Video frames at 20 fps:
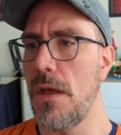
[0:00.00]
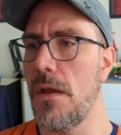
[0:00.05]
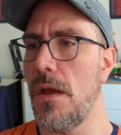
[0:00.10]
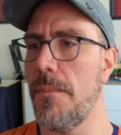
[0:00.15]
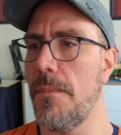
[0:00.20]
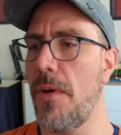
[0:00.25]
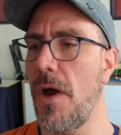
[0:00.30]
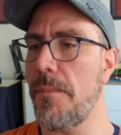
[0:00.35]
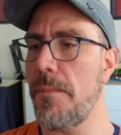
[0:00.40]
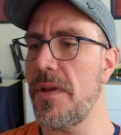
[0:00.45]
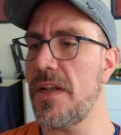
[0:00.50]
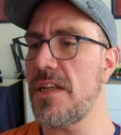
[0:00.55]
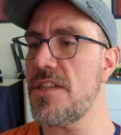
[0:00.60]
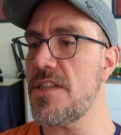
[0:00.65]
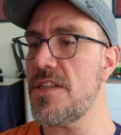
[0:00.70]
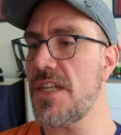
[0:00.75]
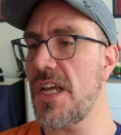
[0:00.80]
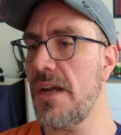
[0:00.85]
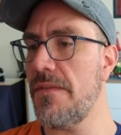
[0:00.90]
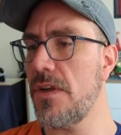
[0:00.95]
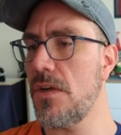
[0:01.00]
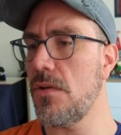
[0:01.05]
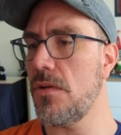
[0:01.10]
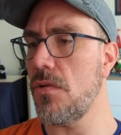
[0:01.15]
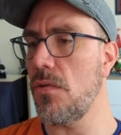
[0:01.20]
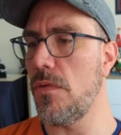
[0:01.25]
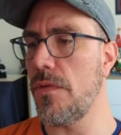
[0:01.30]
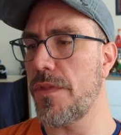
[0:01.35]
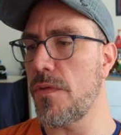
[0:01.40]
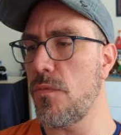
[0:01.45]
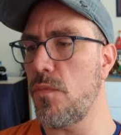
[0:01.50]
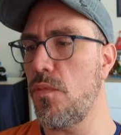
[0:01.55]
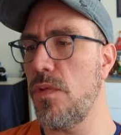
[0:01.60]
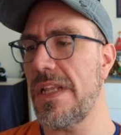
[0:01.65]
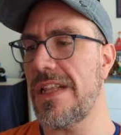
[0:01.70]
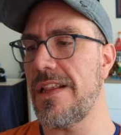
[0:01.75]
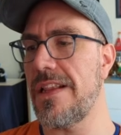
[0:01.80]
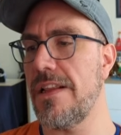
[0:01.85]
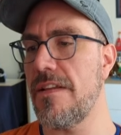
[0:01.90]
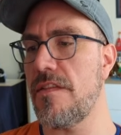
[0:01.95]
A popular tavern called the
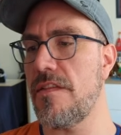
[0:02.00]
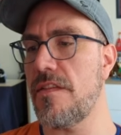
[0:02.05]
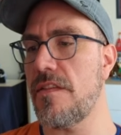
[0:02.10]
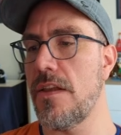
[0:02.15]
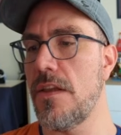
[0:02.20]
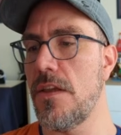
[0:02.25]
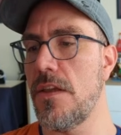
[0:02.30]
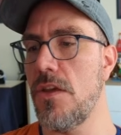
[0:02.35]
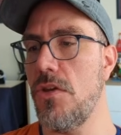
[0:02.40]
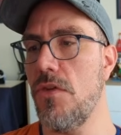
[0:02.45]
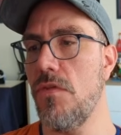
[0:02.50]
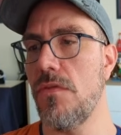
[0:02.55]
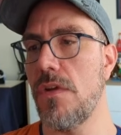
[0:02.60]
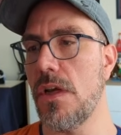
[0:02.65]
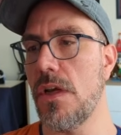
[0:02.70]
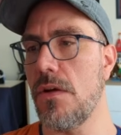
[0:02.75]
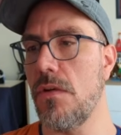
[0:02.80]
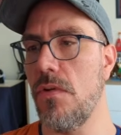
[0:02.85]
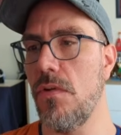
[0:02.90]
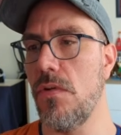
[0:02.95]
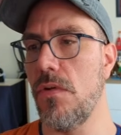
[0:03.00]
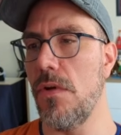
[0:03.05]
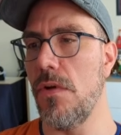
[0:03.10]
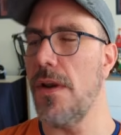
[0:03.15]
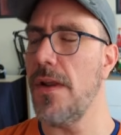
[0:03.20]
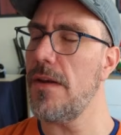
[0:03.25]
Witless Unicorn.